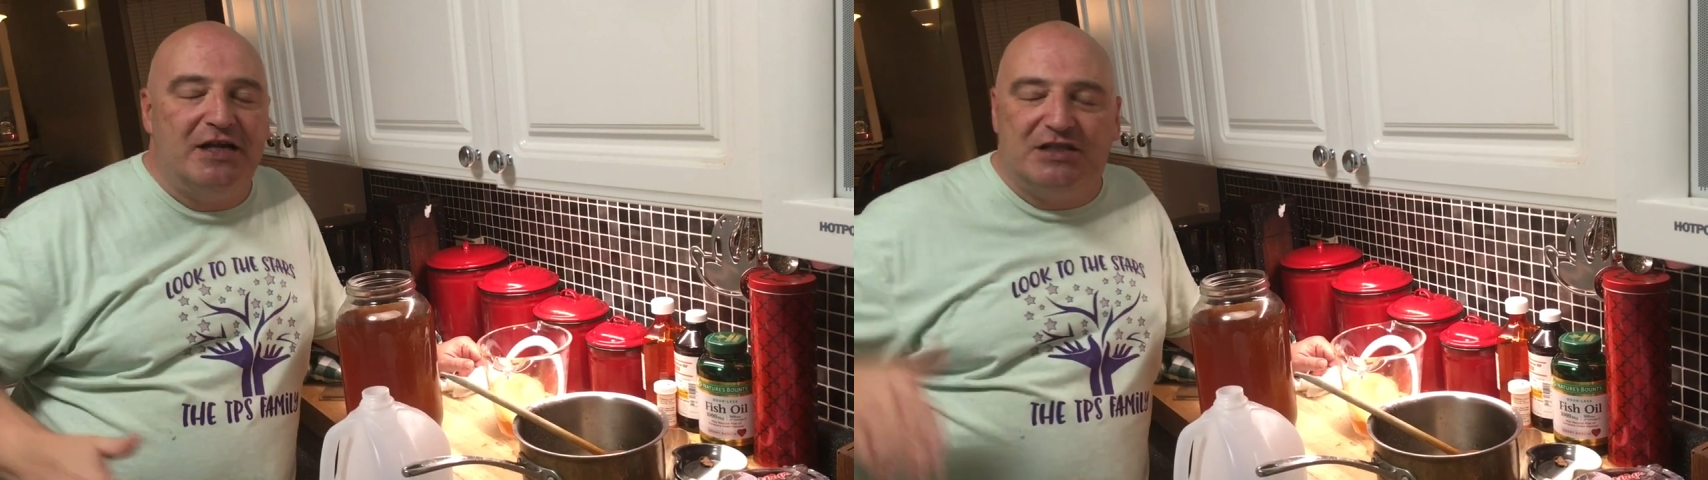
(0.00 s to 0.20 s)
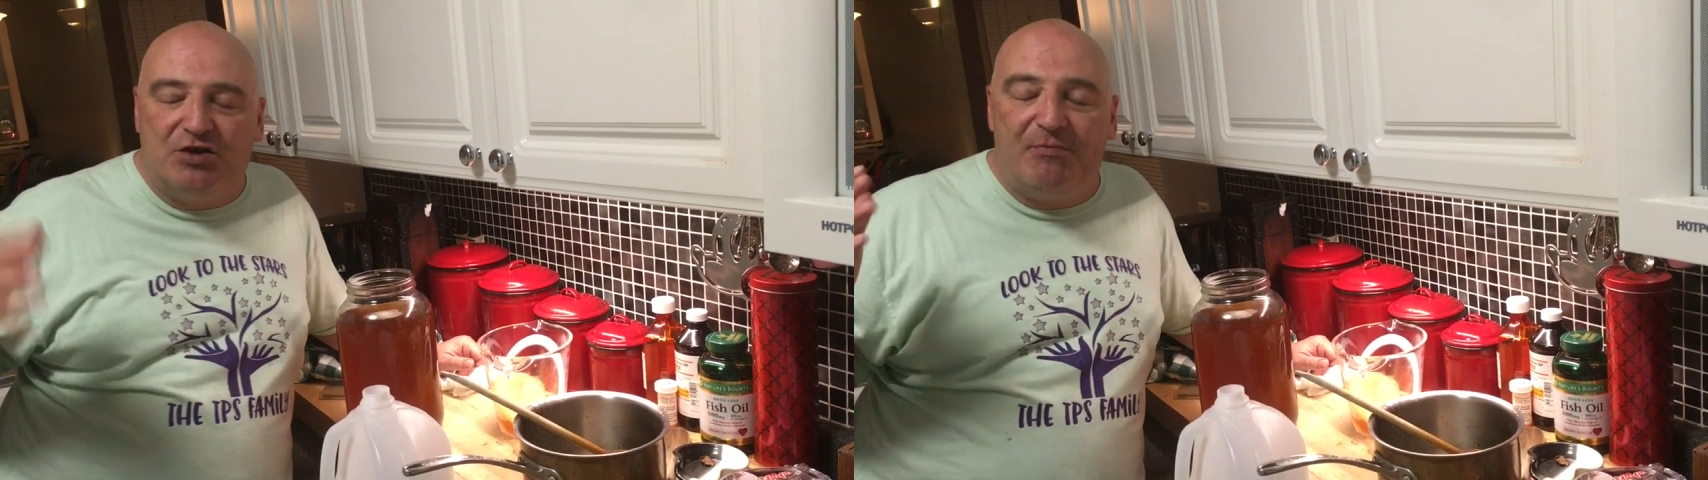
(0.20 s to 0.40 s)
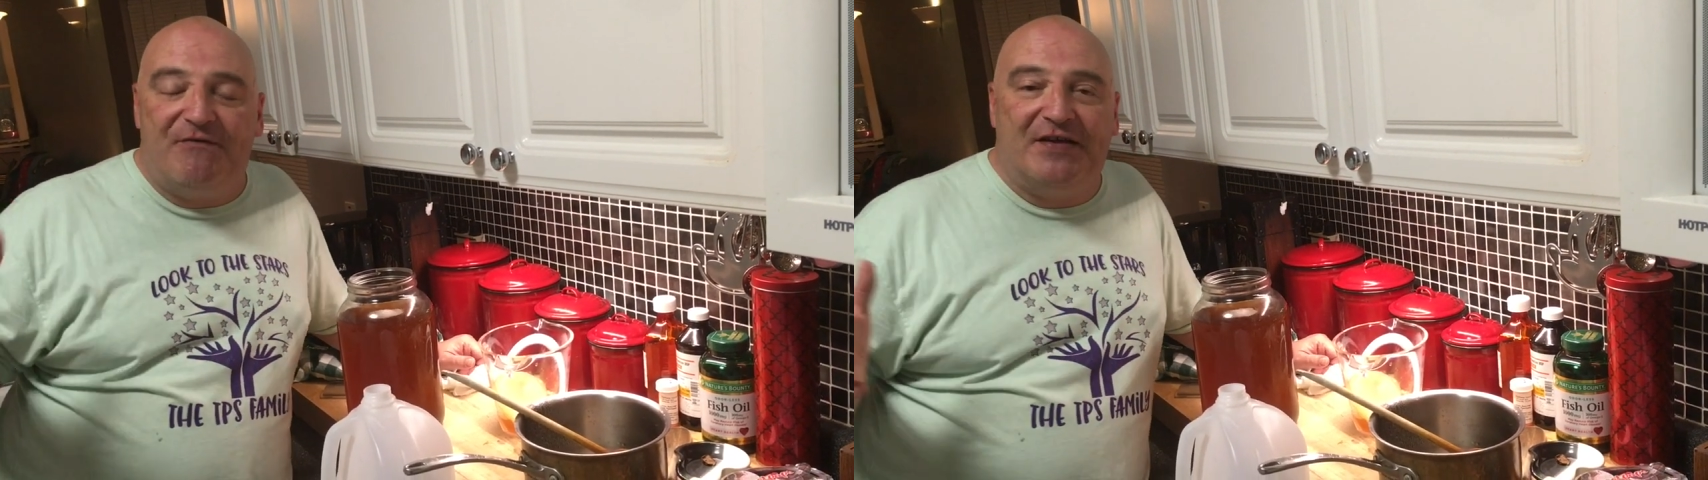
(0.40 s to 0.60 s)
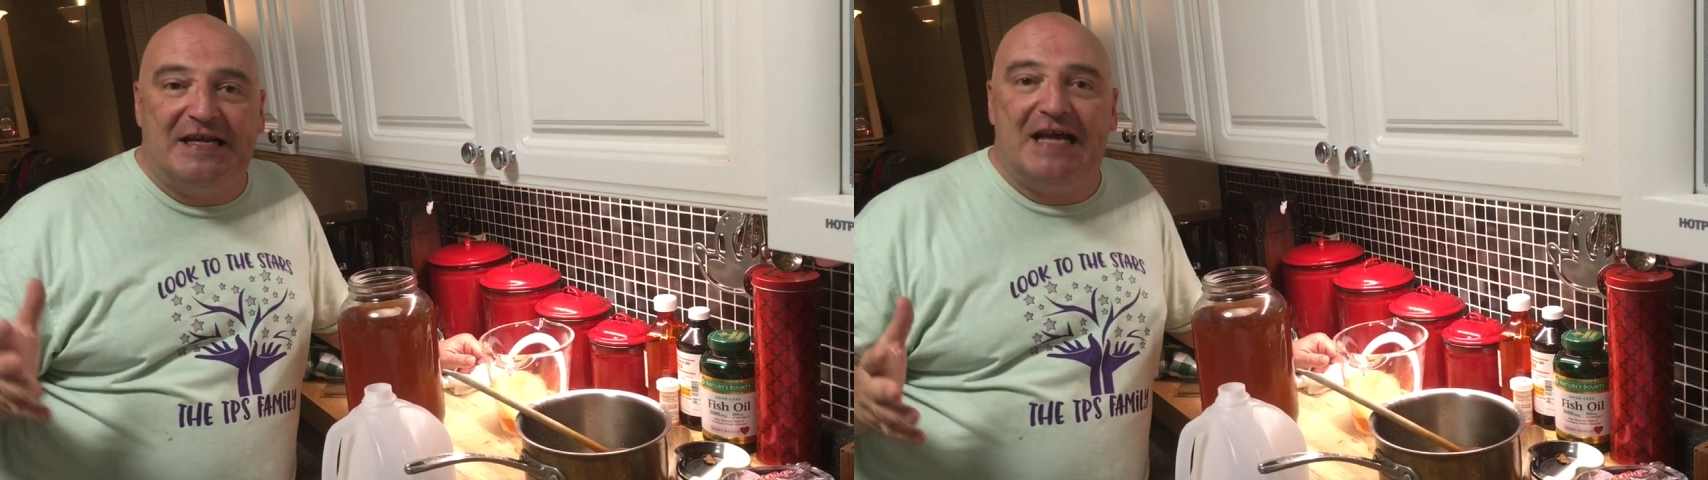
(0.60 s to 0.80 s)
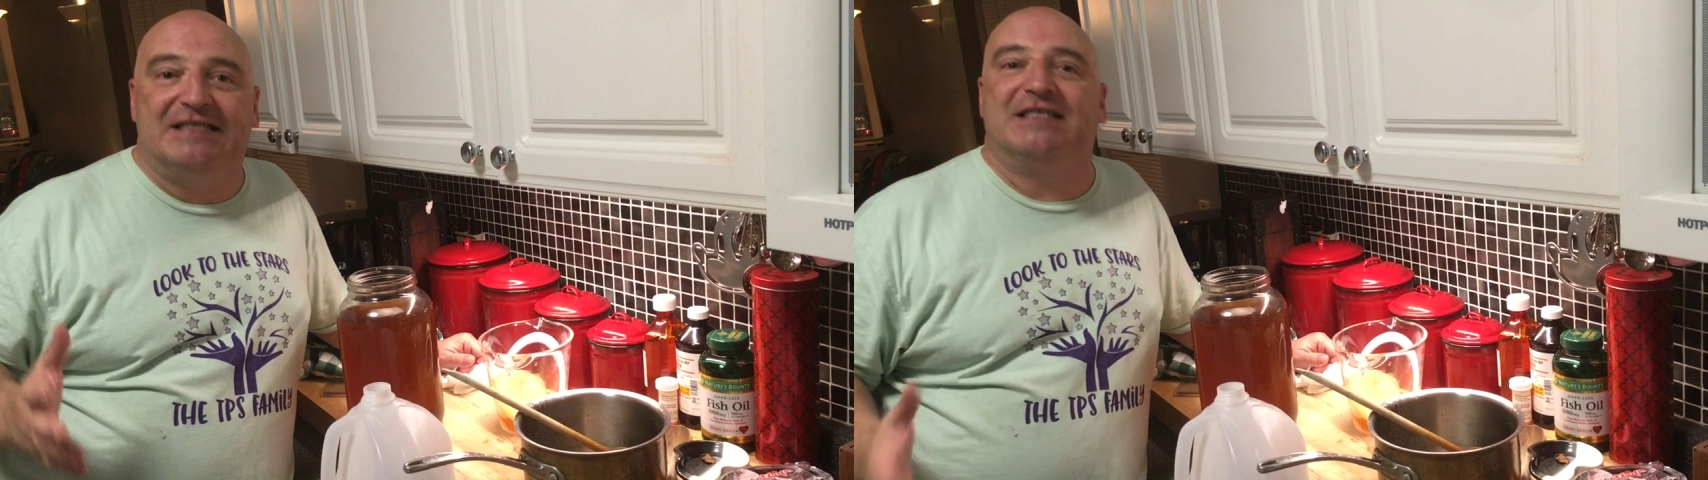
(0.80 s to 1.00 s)
It's going to be
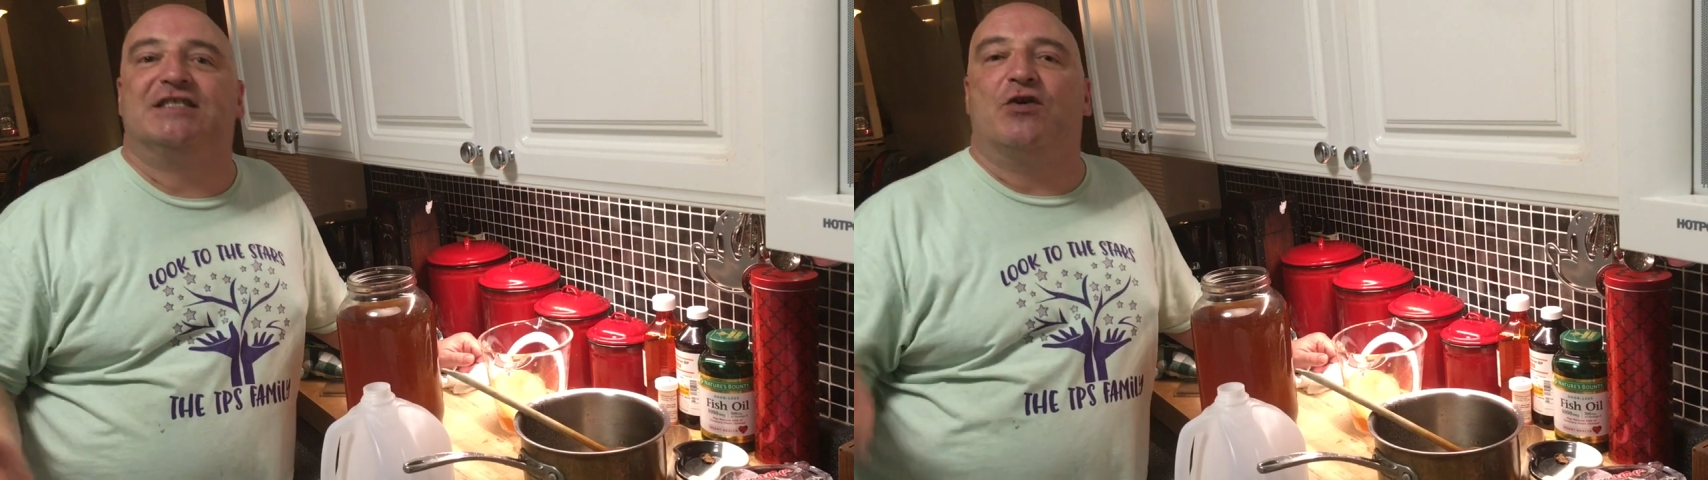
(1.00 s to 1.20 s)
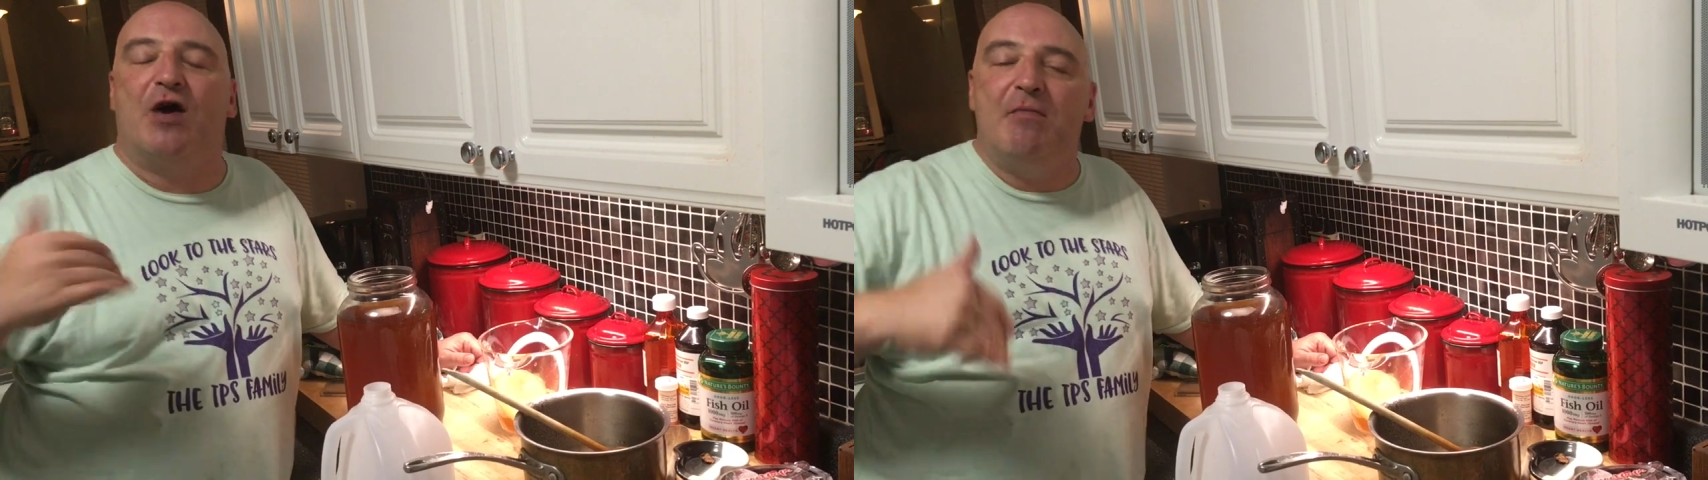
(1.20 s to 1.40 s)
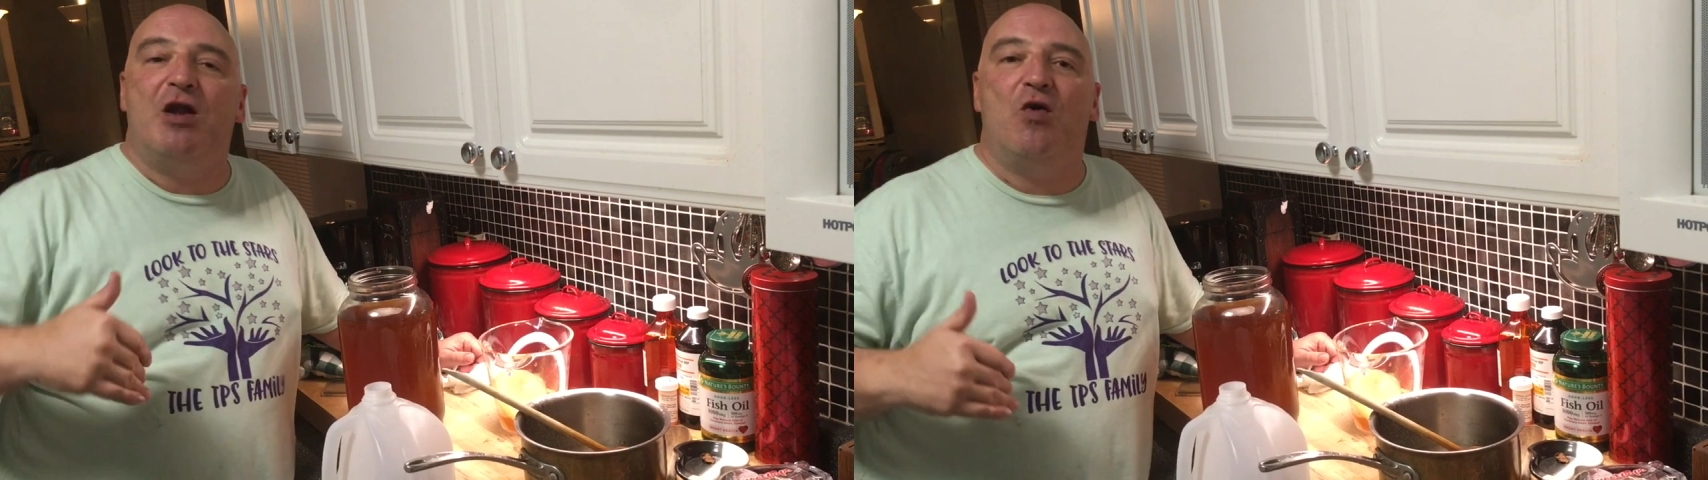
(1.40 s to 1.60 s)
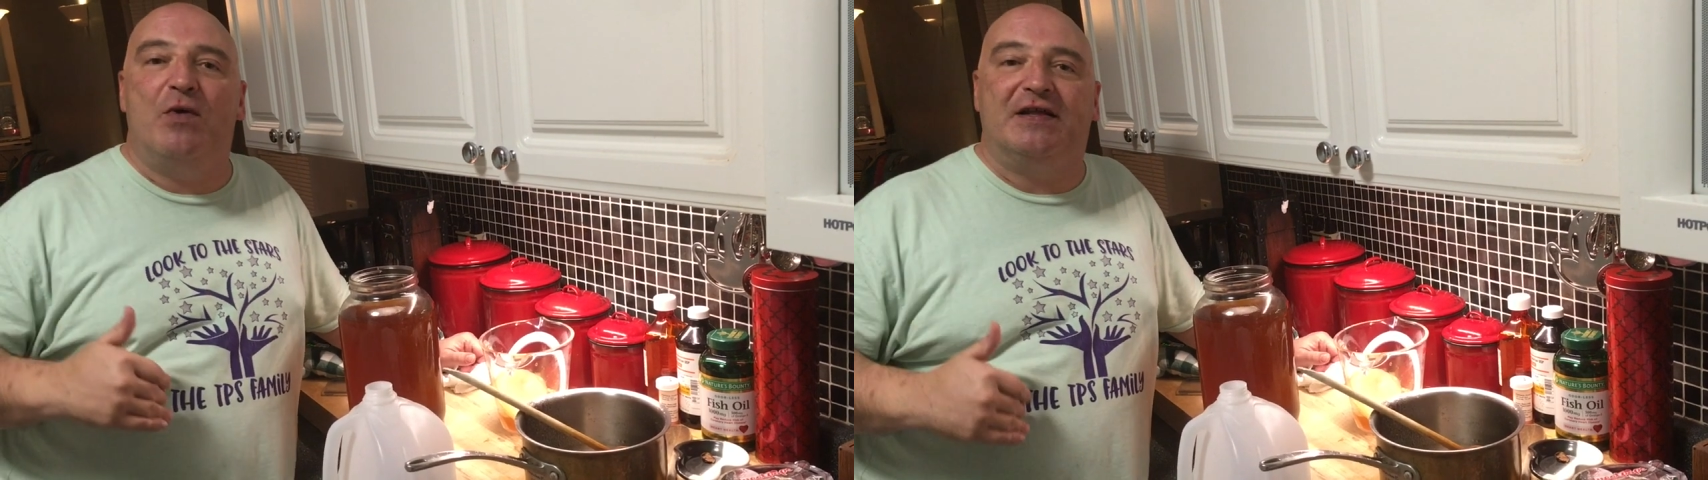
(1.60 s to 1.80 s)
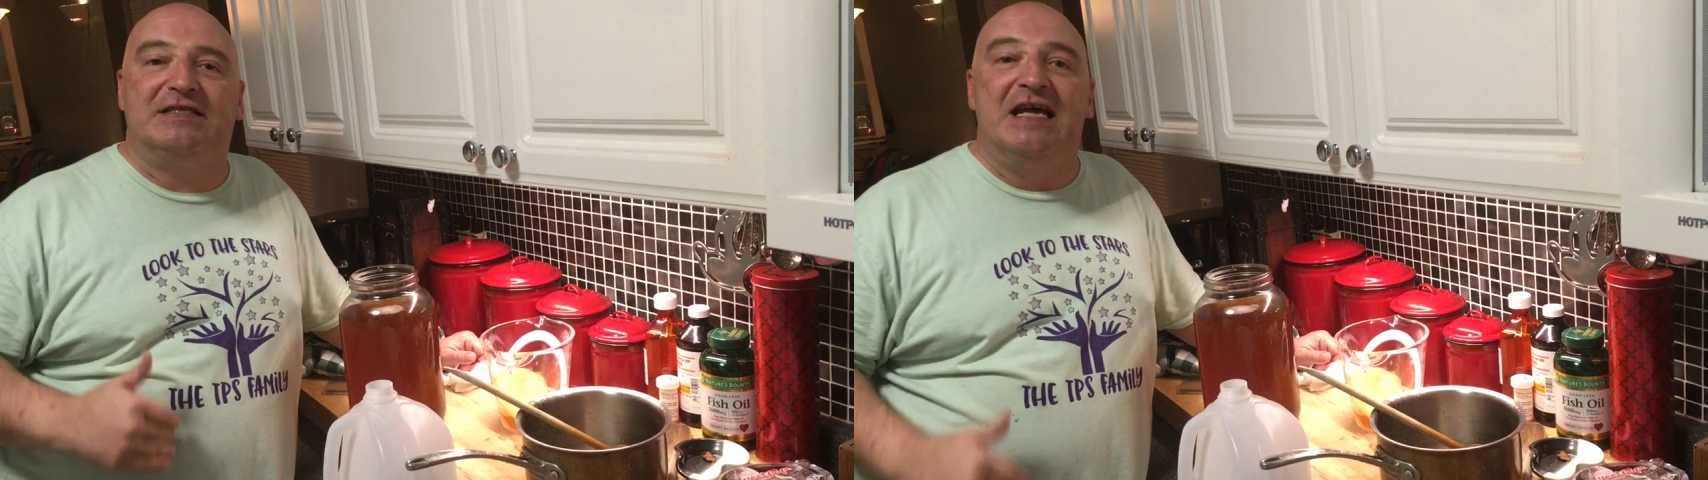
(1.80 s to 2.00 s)
fantastic. So come along
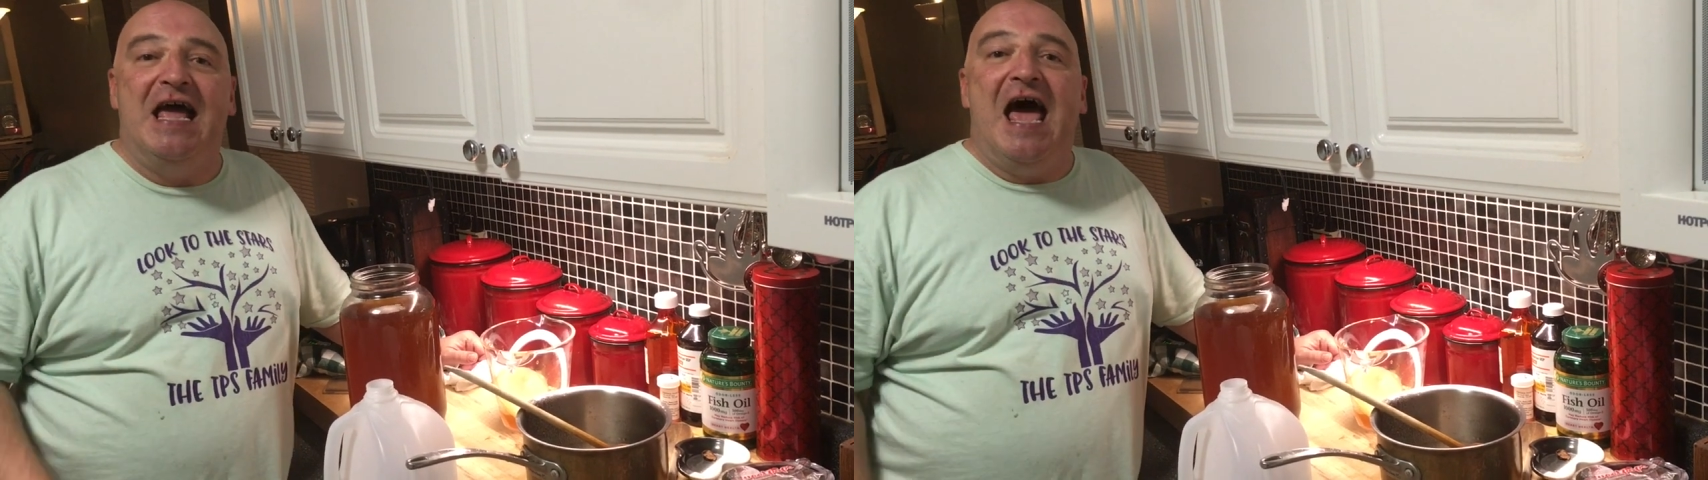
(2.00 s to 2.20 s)
with us.